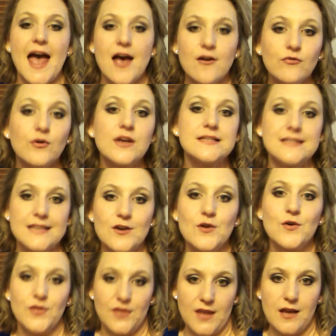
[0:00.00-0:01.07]
Every
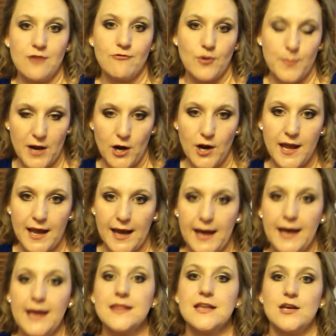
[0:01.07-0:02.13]
single thing for Mary
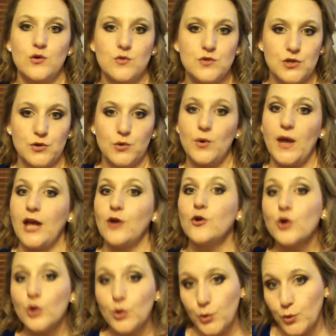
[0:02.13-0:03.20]
Kay that you do,
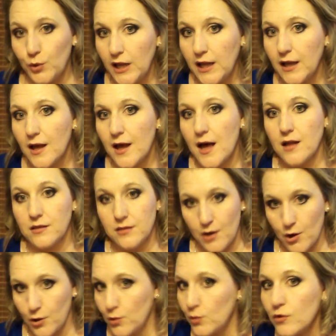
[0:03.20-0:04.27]
including a
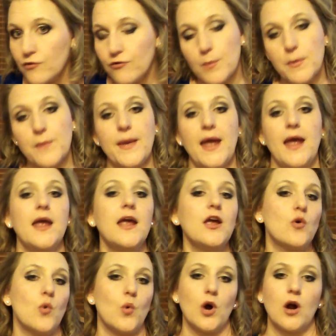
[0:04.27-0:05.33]
loan from a
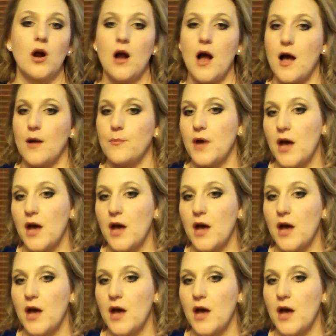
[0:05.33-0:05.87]
bank or